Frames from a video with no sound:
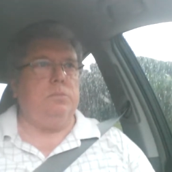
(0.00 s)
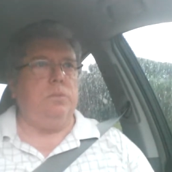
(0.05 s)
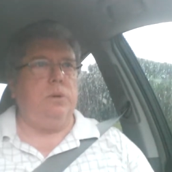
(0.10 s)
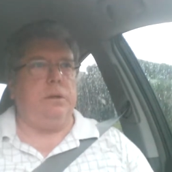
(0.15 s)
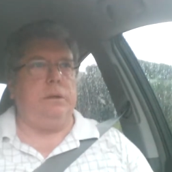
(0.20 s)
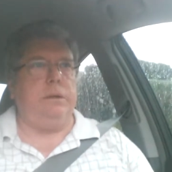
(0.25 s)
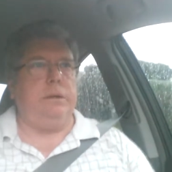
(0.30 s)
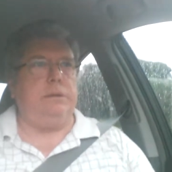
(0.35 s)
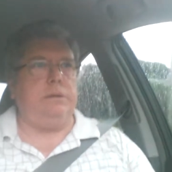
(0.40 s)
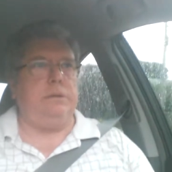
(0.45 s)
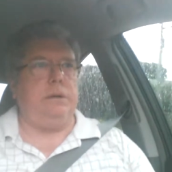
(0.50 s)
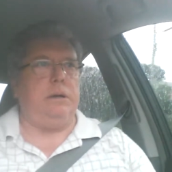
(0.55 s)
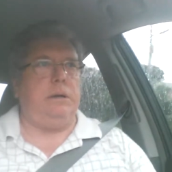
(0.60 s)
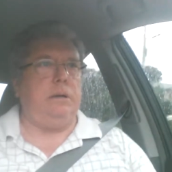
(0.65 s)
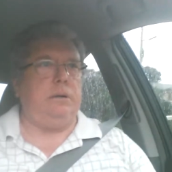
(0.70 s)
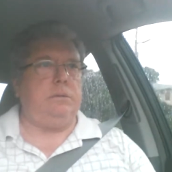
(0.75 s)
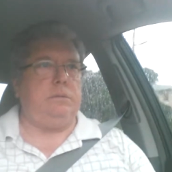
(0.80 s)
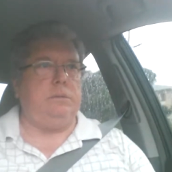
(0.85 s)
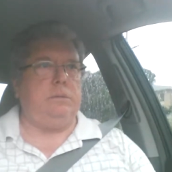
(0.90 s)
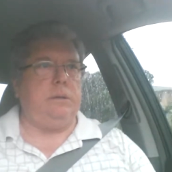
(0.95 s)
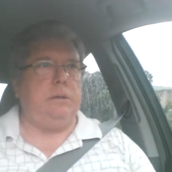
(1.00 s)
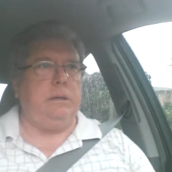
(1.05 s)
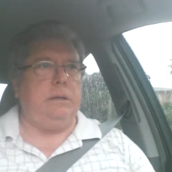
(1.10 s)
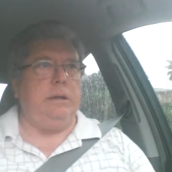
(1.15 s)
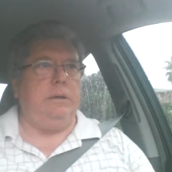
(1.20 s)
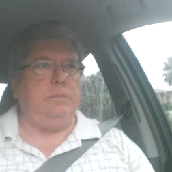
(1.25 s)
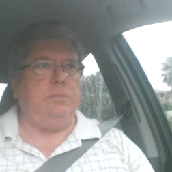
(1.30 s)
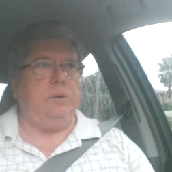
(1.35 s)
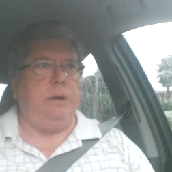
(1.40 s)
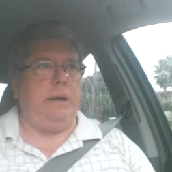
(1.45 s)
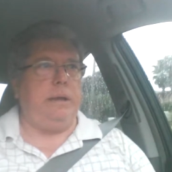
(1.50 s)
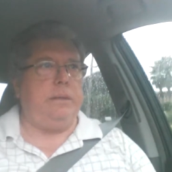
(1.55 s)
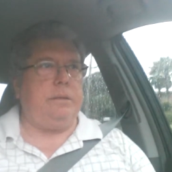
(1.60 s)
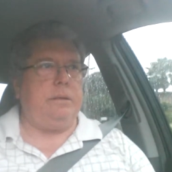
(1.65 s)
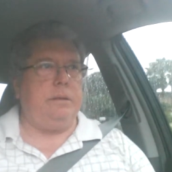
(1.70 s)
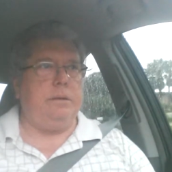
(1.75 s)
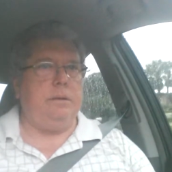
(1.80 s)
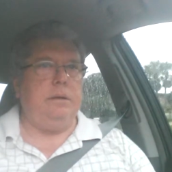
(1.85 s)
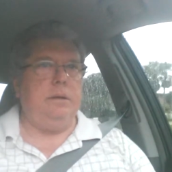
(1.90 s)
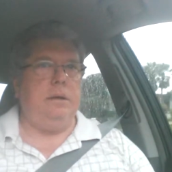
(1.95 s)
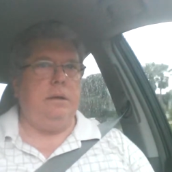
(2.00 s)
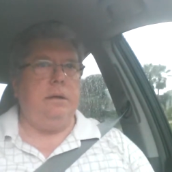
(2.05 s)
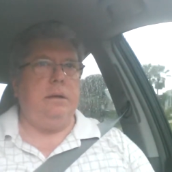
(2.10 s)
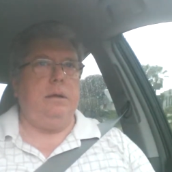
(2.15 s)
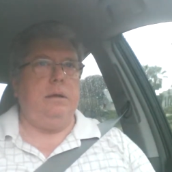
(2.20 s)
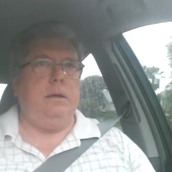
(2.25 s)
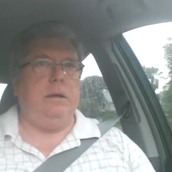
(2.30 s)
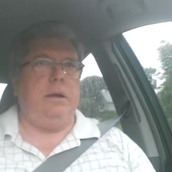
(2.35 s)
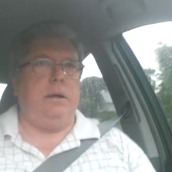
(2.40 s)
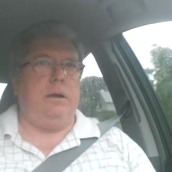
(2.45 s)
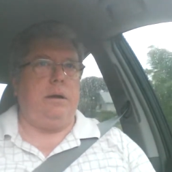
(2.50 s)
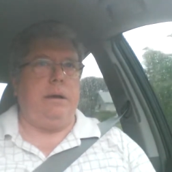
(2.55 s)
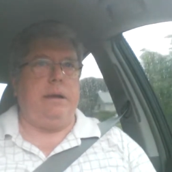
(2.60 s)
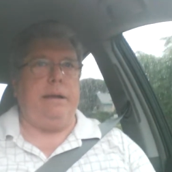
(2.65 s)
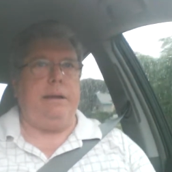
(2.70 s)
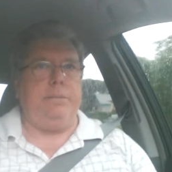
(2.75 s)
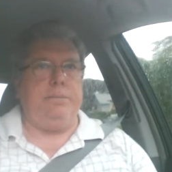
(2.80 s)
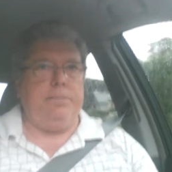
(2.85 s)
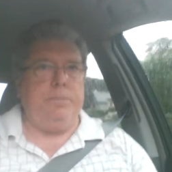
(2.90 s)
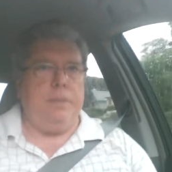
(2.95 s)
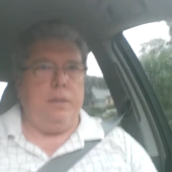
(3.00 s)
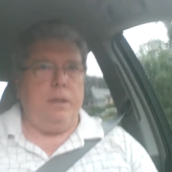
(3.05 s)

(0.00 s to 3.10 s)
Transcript: willing to live with. All right.